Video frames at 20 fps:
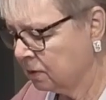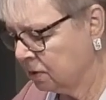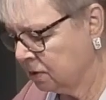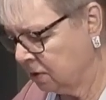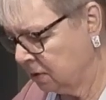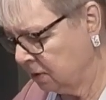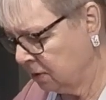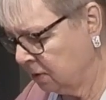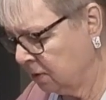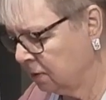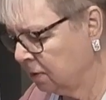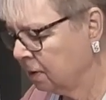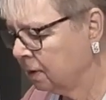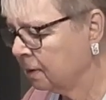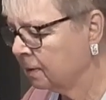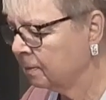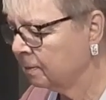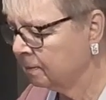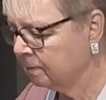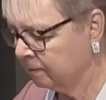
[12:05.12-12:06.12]
2,
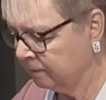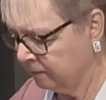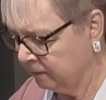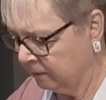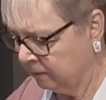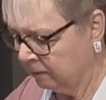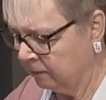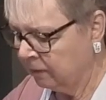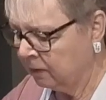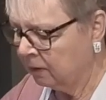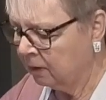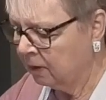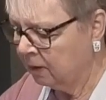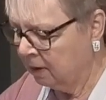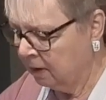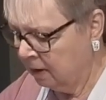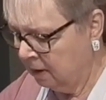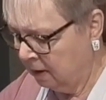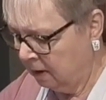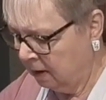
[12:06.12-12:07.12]

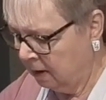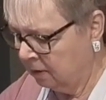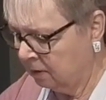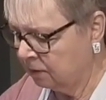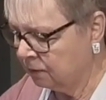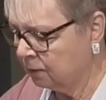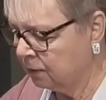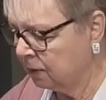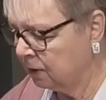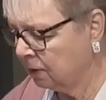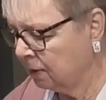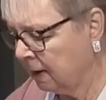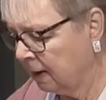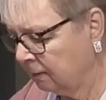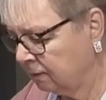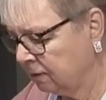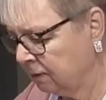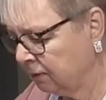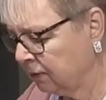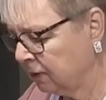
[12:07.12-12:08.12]
and 3. You'll
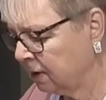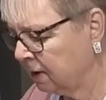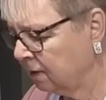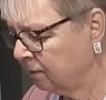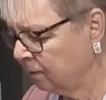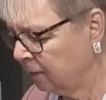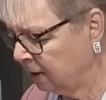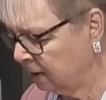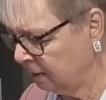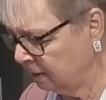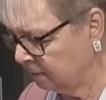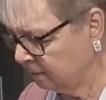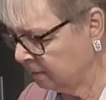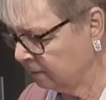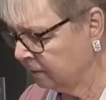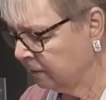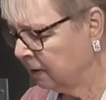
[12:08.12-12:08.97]
have to forgive me.